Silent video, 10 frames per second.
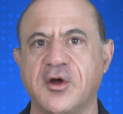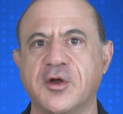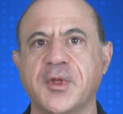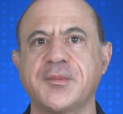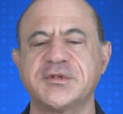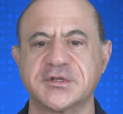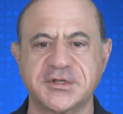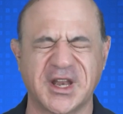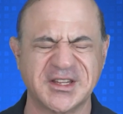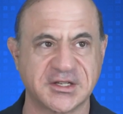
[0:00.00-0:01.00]
or maybe so
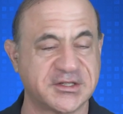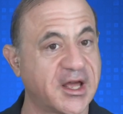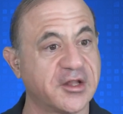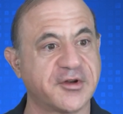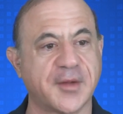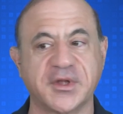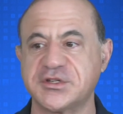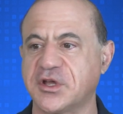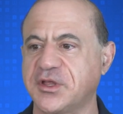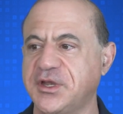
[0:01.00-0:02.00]
Cindy is a sales rep
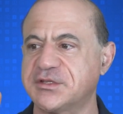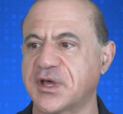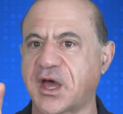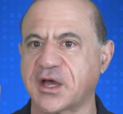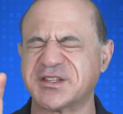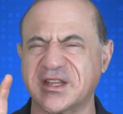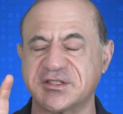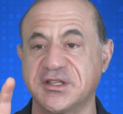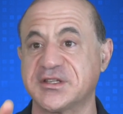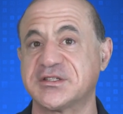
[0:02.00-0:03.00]
and she only needs
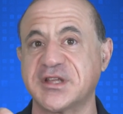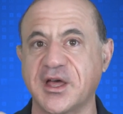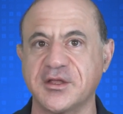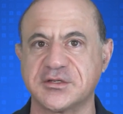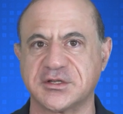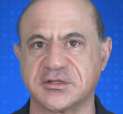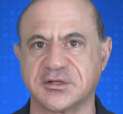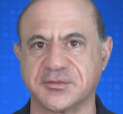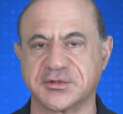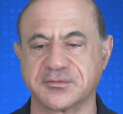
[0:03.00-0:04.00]
access to the sales
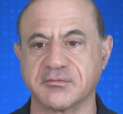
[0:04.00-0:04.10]
systems.